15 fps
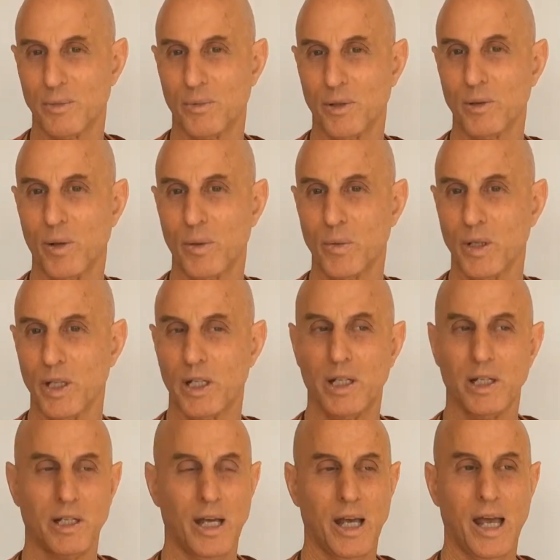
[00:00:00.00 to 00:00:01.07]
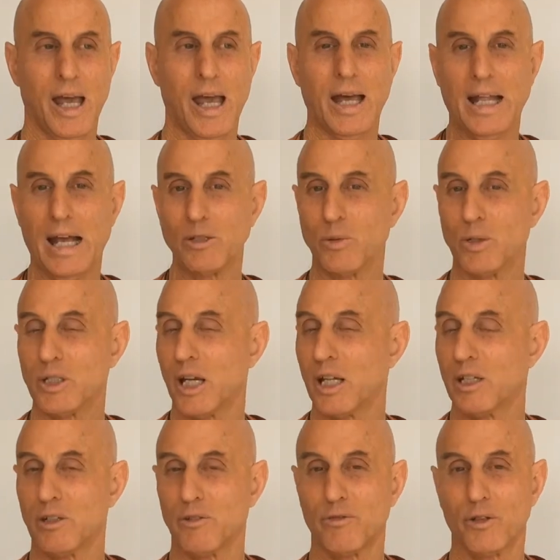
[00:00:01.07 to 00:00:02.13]
What do I really need? And as we said
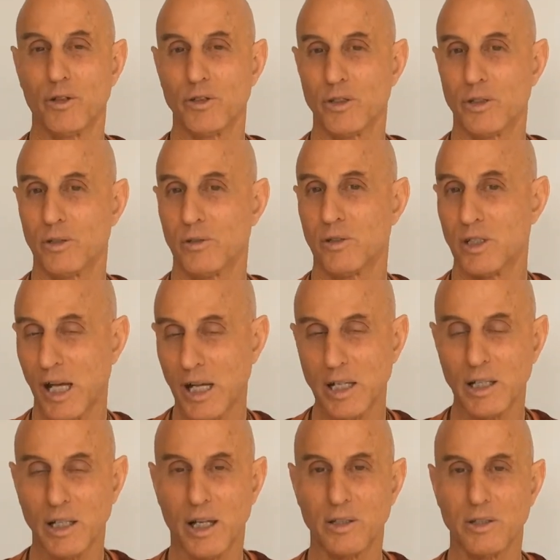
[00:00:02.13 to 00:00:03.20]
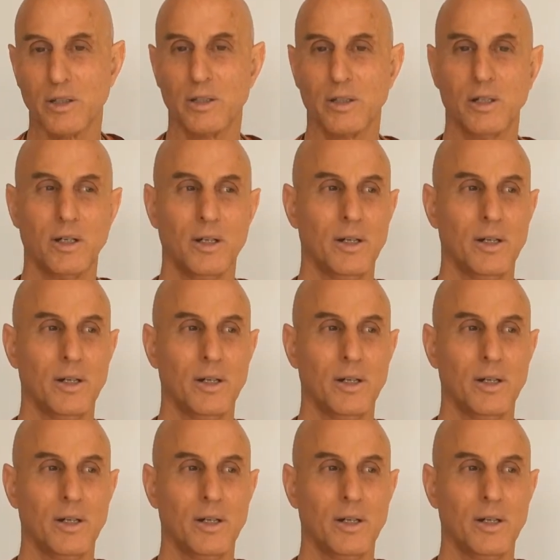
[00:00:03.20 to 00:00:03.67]
in the first, second lesson,